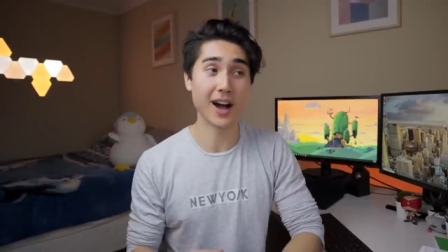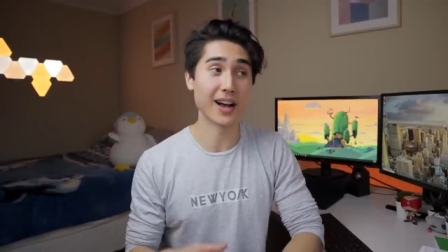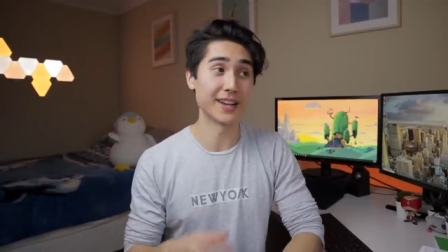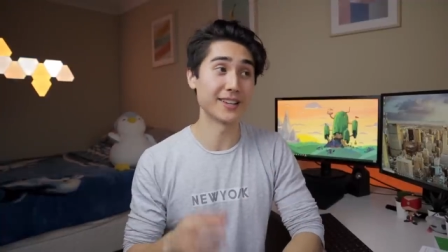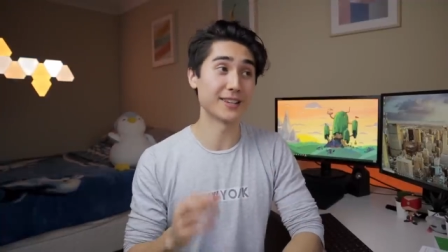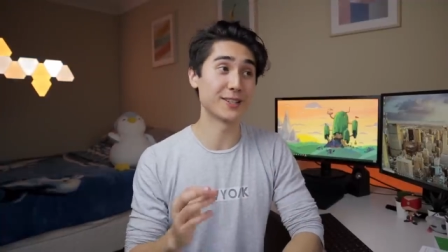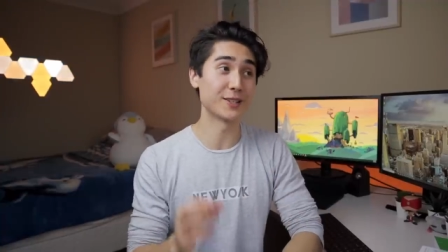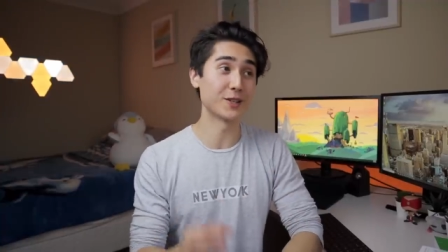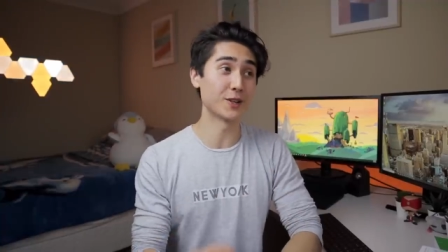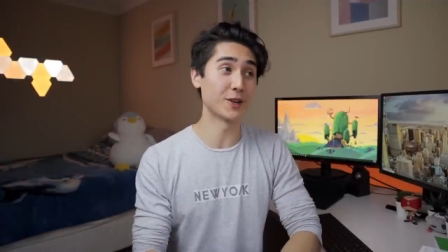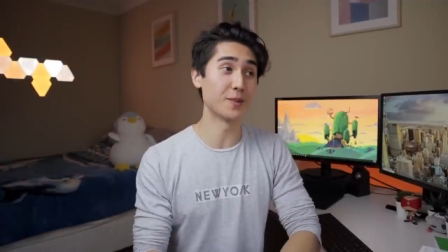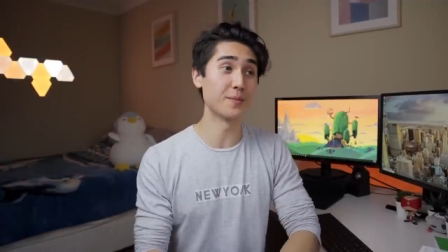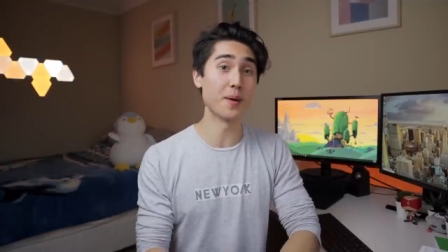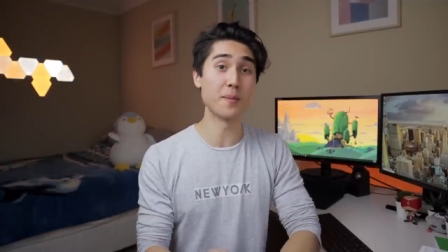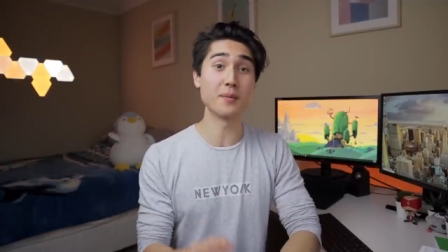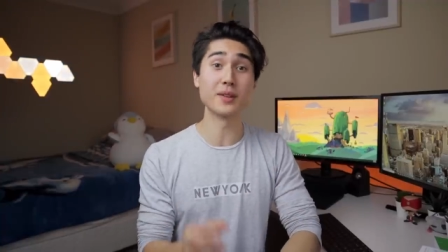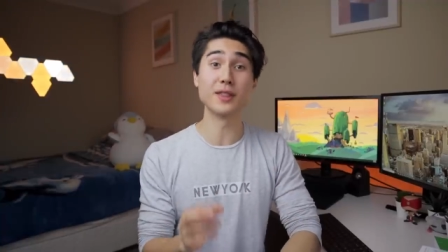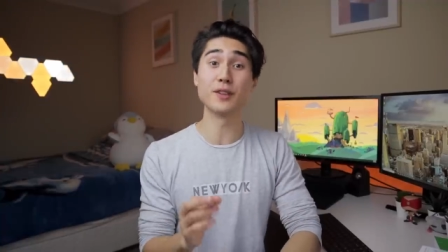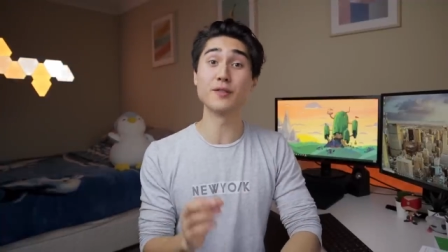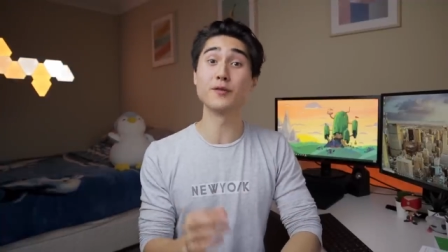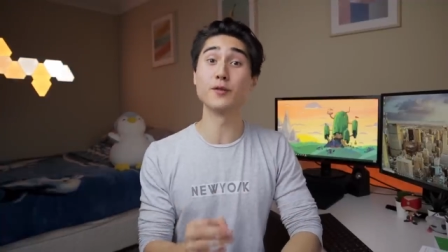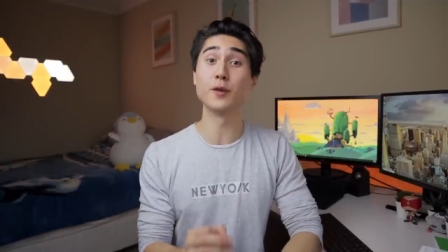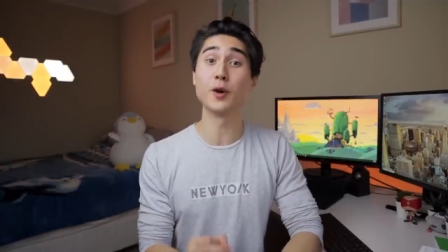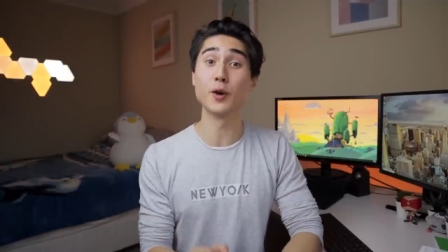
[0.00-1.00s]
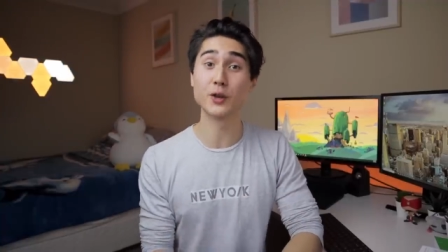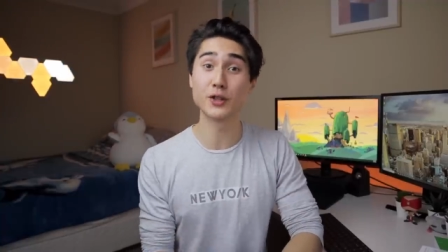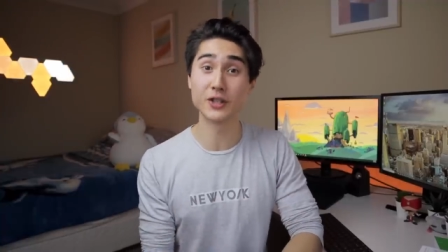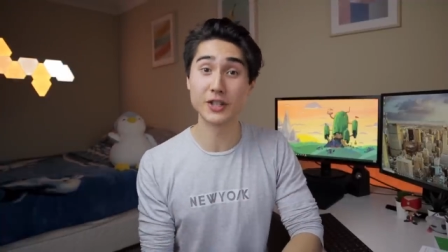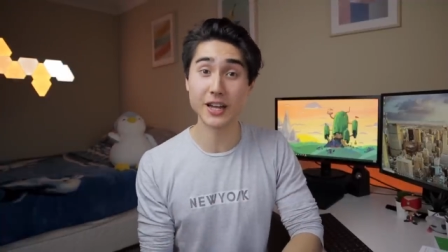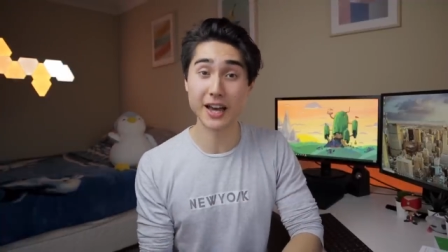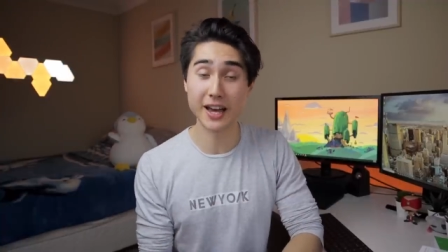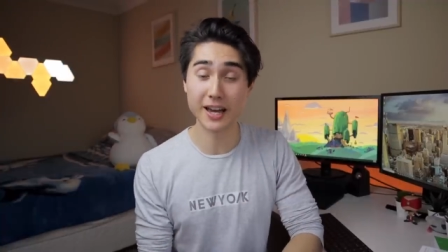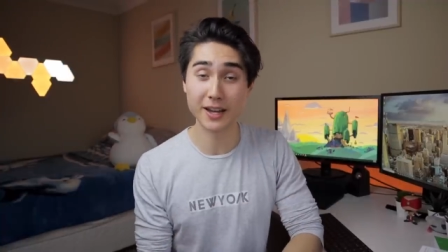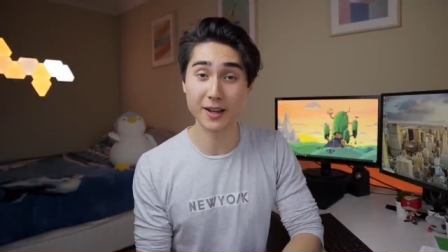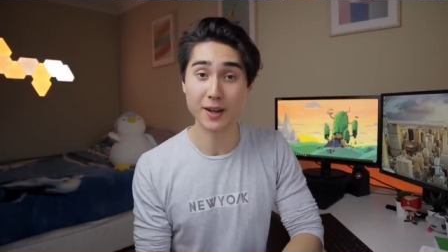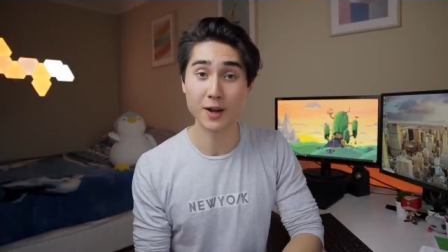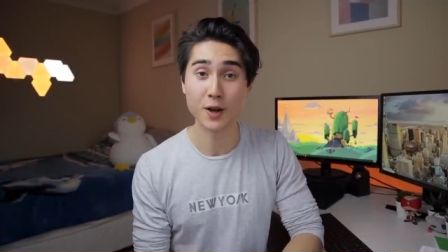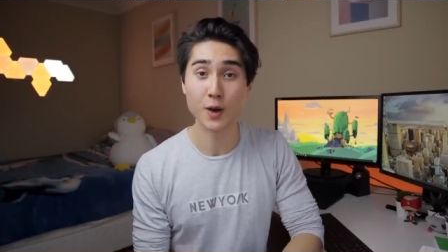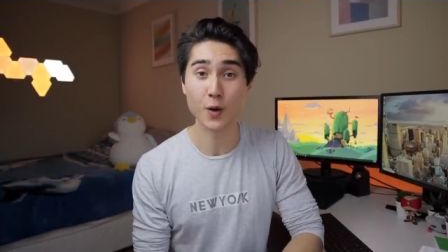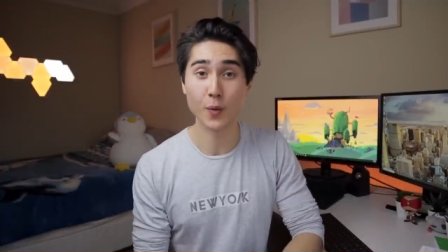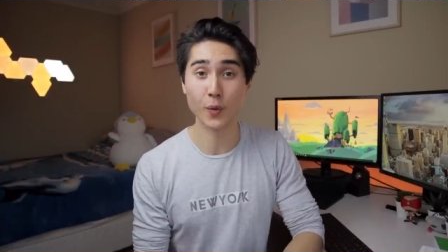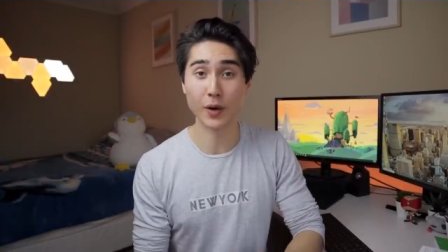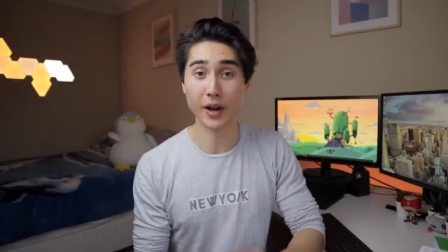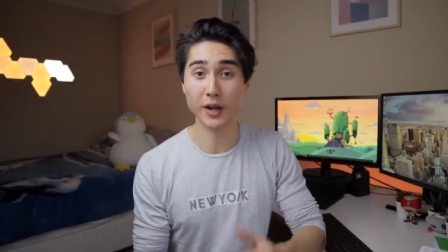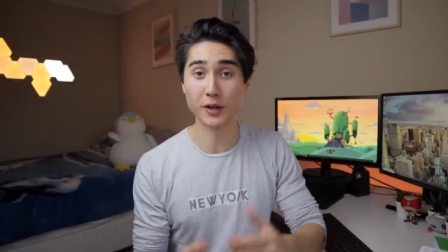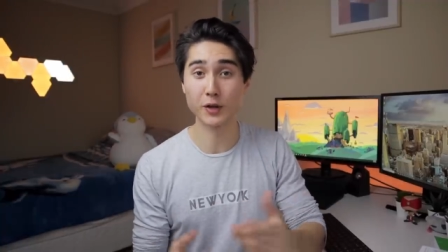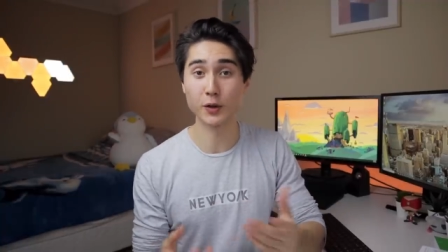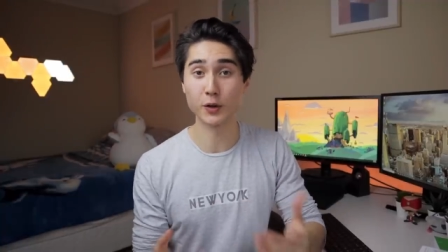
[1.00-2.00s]
I still remember the first day
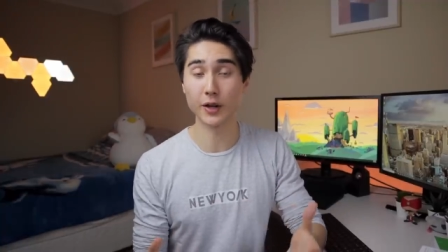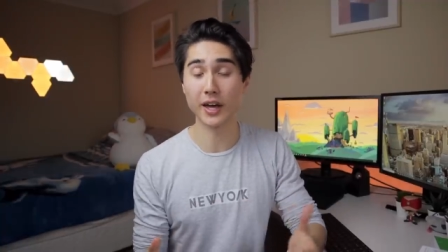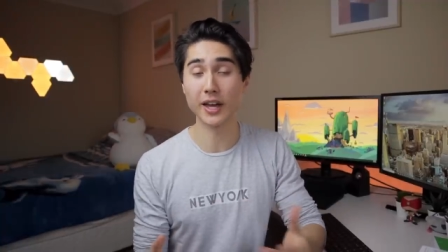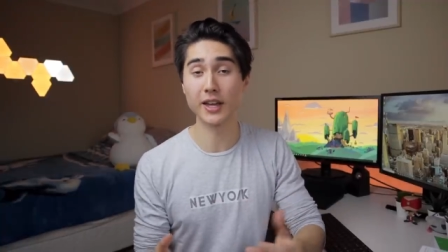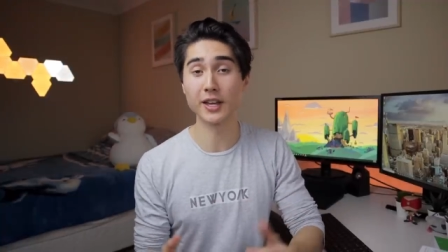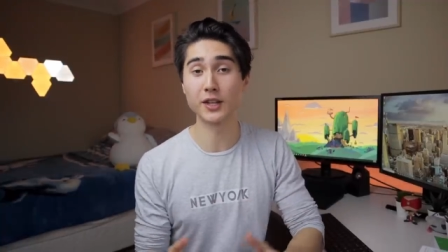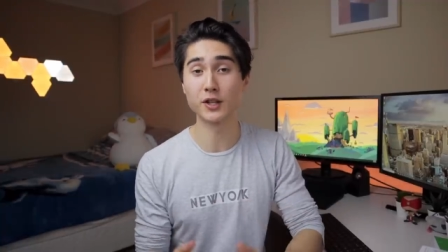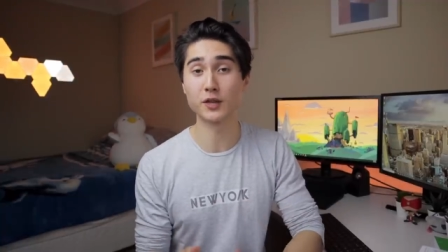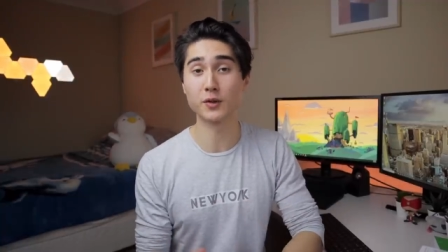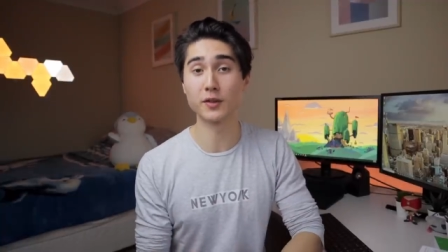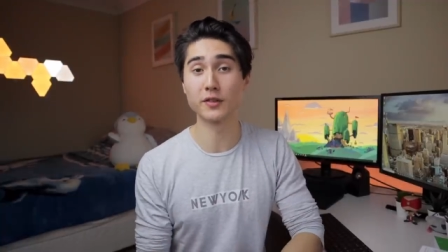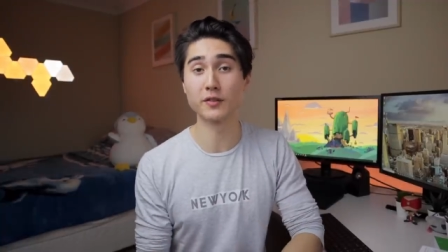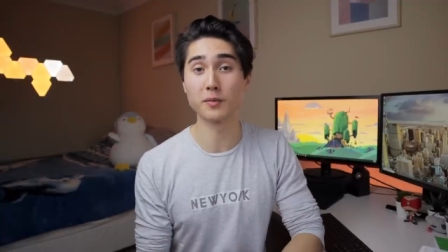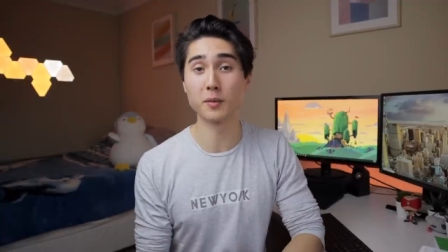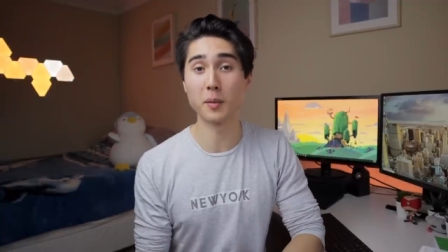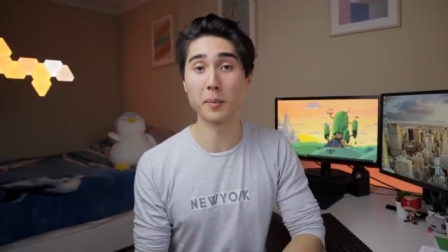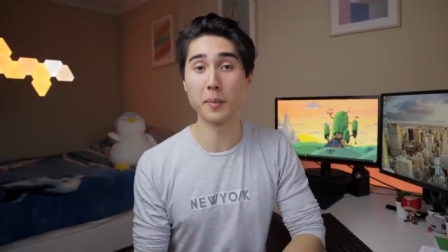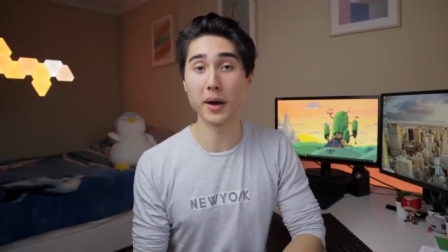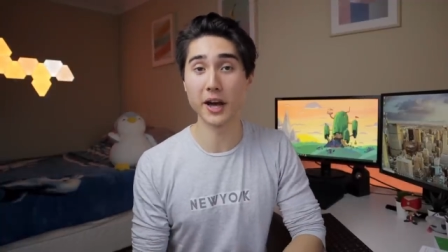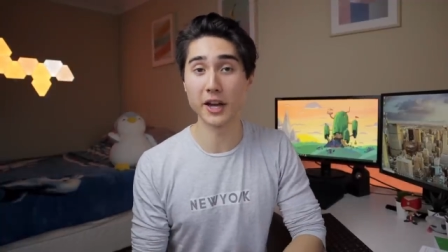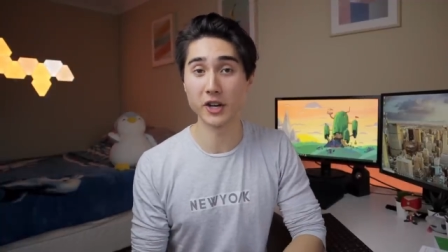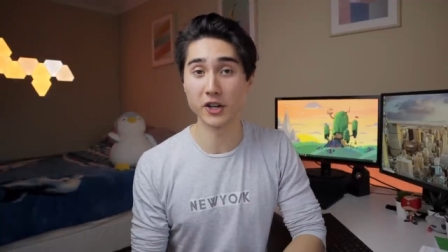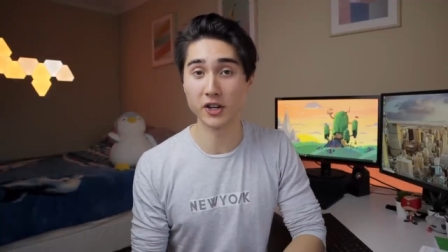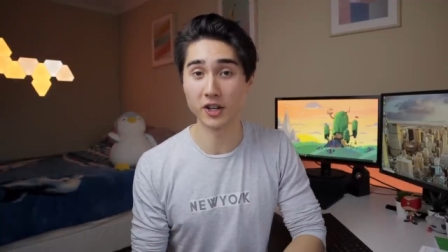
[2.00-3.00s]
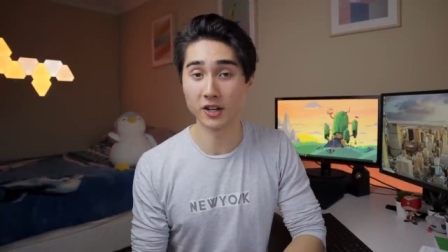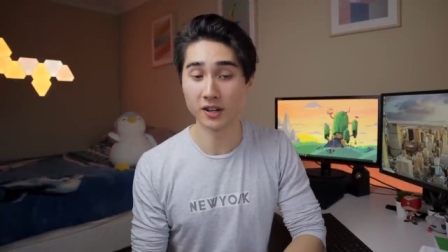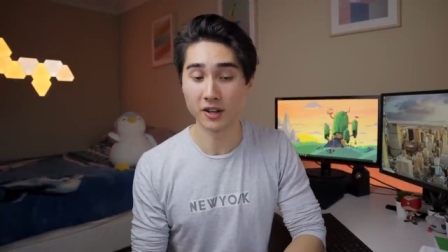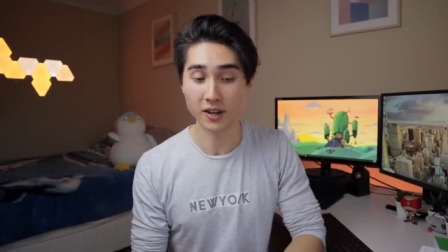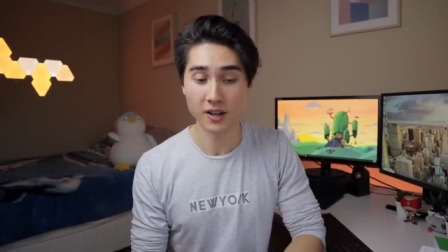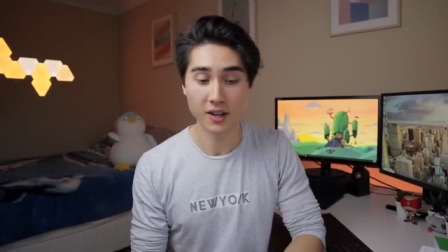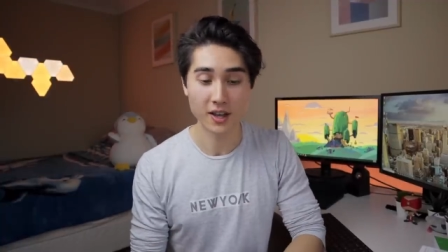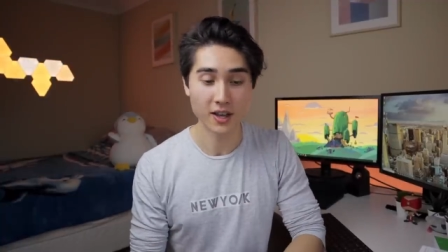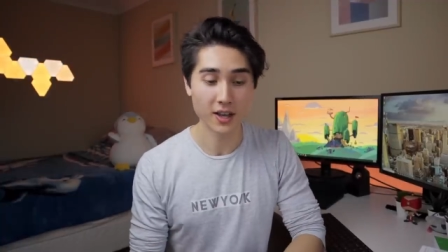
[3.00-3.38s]
when I took a history from a patient.